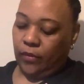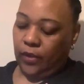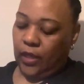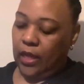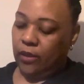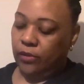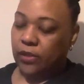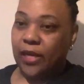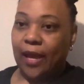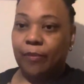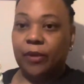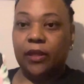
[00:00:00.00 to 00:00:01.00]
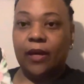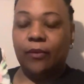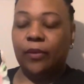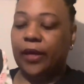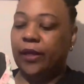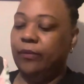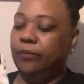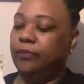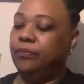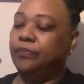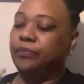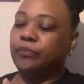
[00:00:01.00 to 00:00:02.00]
and you snap it that way
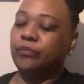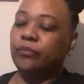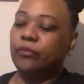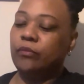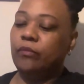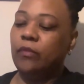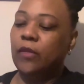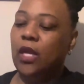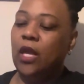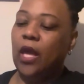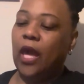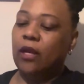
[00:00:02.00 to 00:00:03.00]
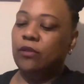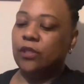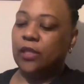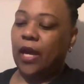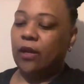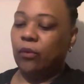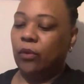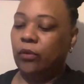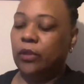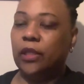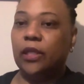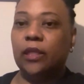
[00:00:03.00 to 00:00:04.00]
and you just kind of
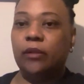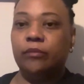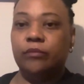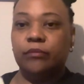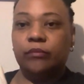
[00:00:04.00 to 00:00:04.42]
roll it up,